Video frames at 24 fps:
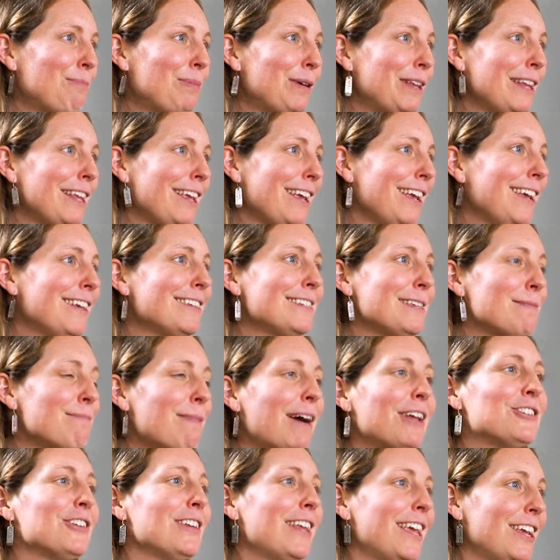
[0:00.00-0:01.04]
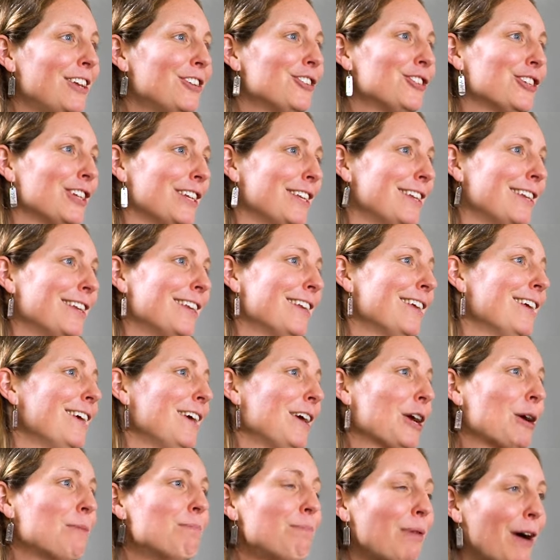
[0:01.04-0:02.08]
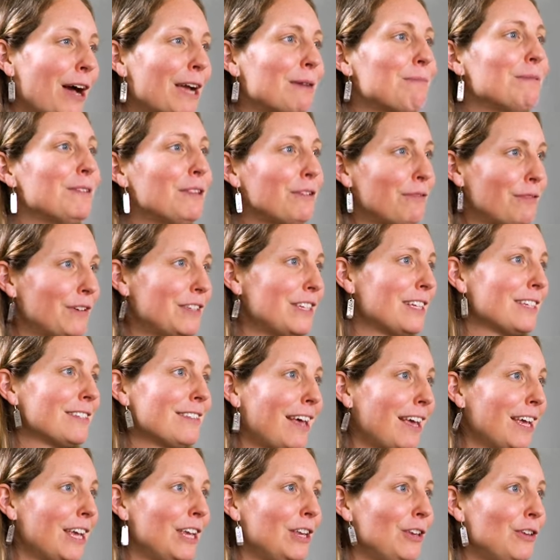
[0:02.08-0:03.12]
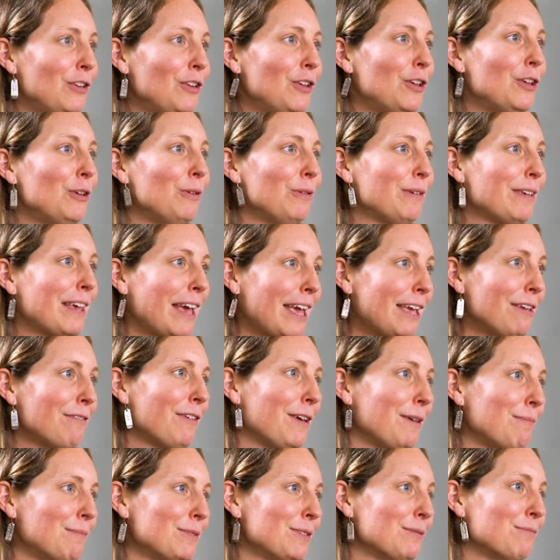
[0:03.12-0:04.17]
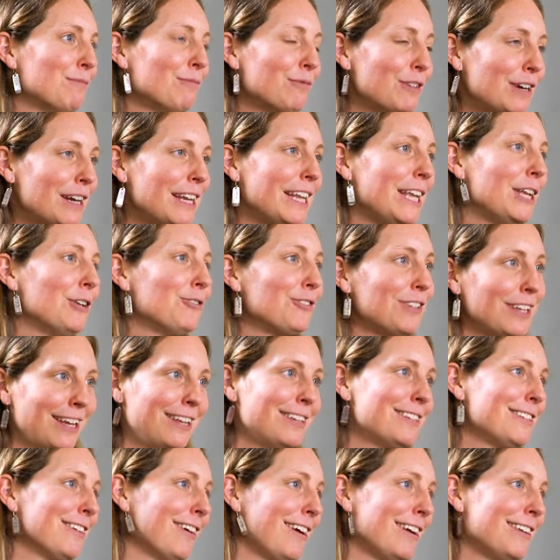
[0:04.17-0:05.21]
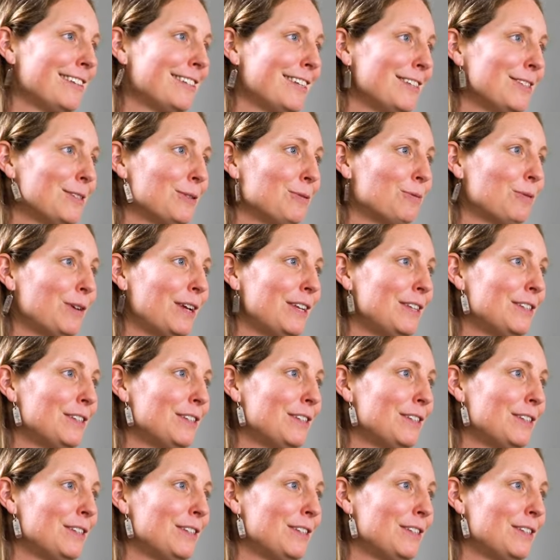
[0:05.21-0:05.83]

But his imagination, combined with the physics that he knew, gave him some really interesting insights into